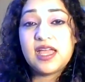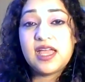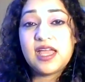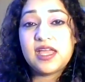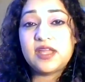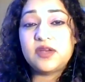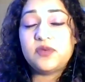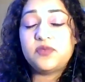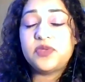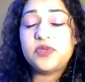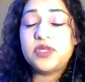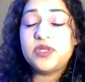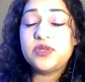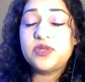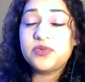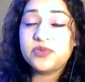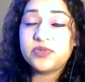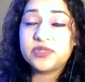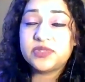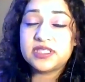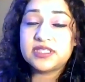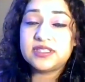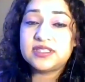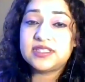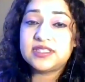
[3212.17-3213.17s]
and we
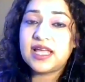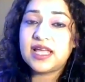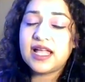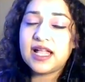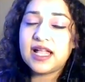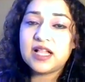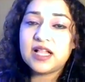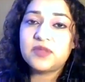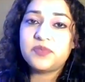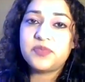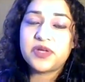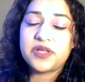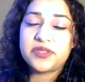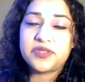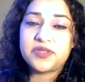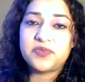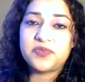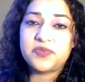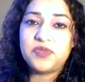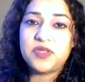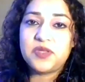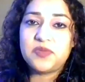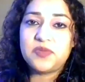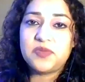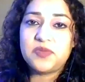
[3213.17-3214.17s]
use it to help other
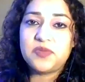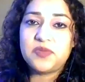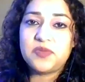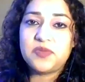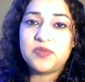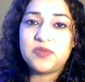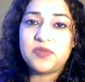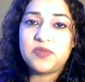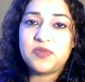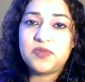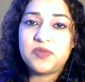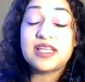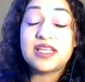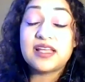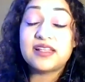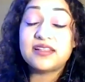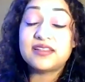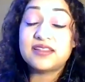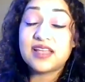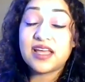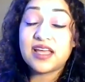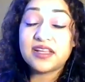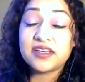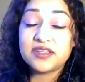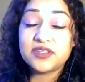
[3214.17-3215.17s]
people.
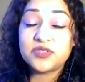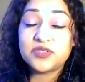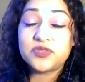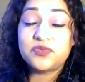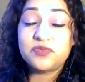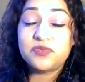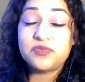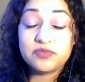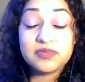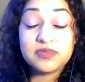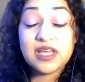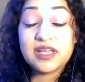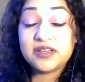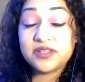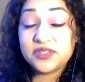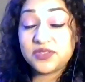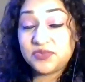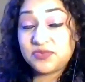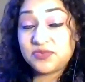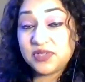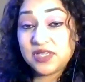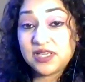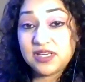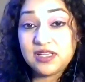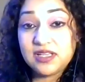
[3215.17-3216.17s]
That
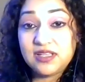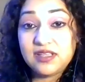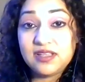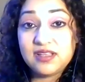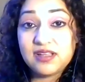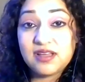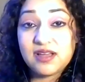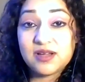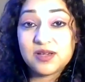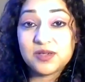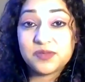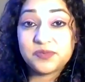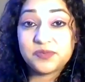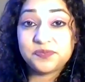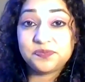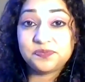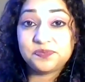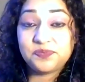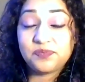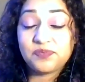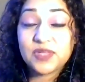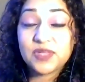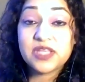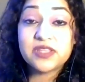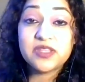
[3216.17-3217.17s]
is really
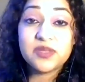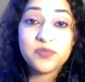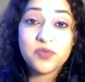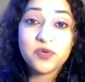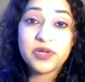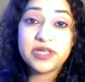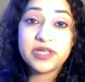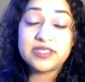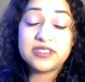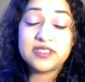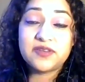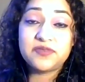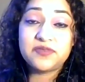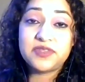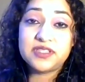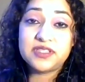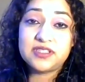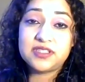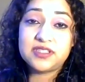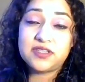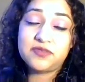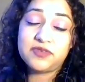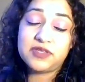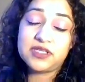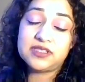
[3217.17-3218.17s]
the point of the
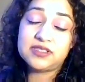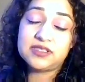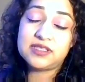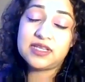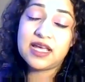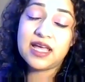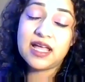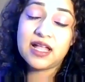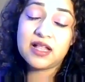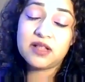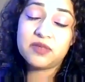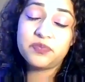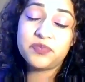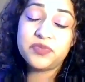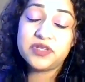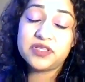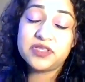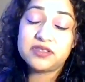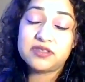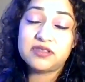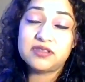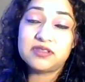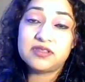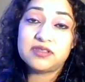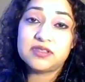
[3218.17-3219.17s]
series, to help
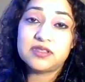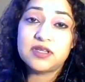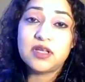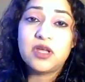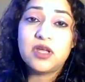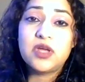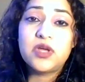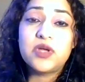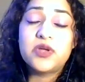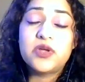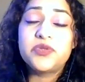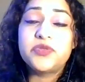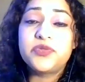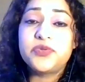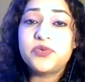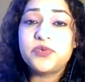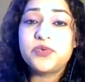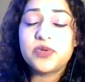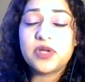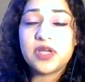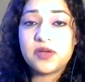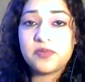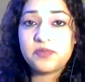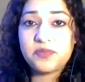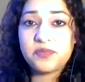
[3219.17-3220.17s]
persons through
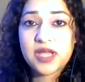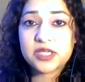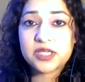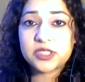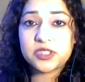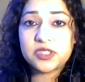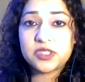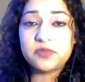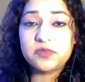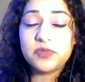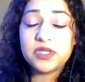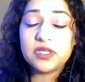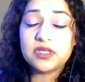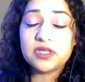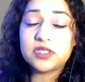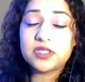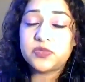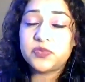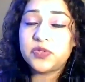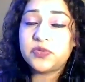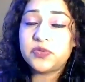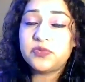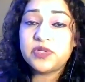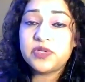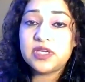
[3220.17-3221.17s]
compassion, because
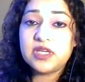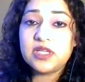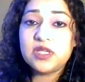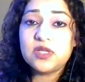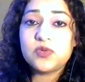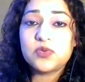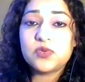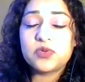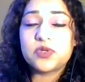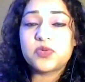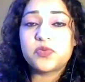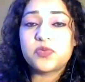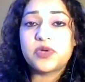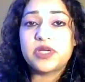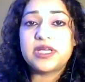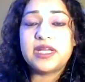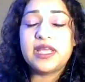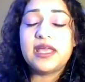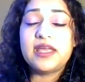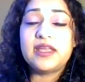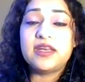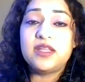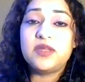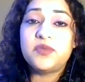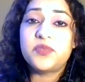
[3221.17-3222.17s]
we really don't want
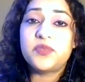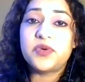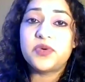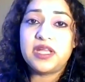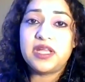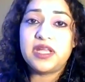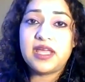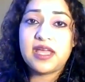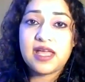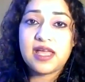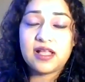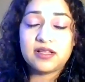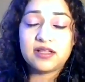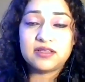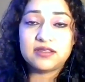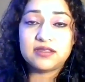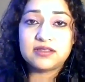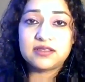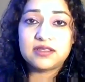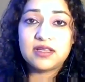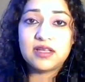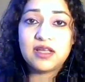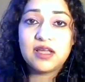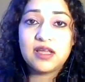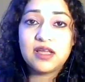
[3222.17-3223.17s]
anybody
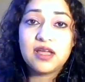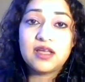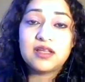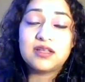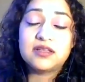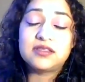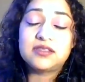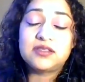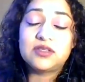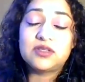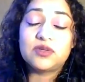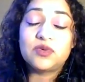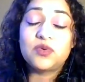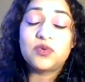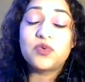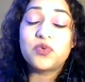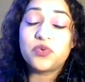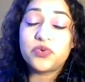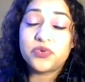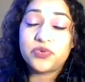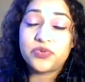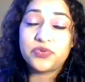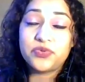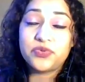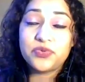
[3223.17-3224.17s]
else to
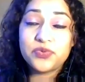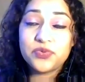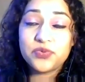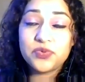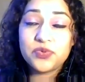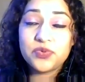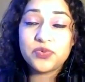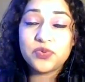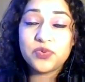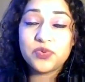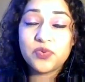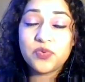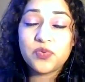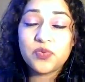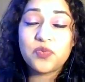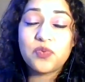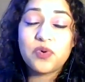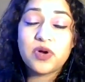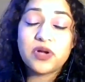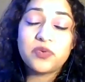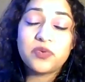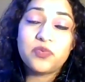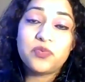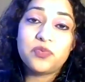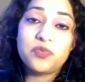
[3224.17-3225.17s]
go through
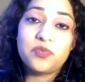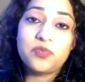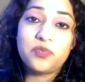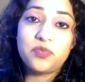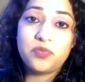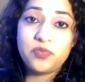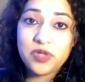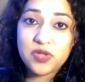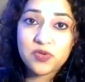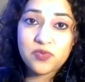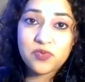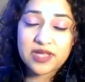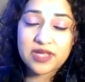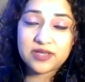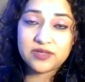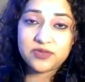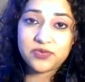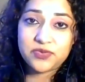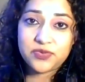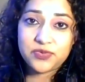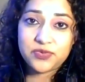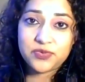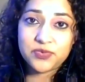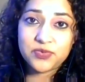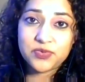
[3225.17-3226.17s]
what we went
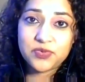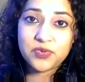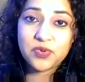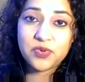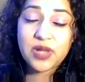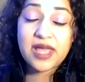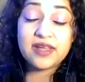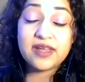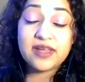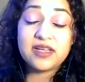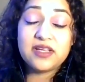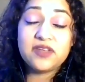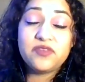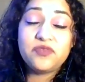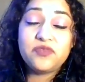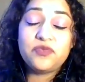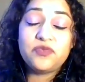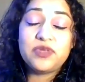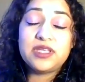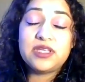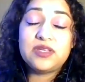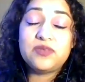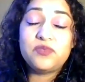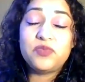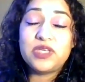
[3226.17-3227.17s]
through. And if
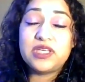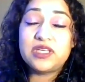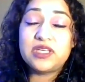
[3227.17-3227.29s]
we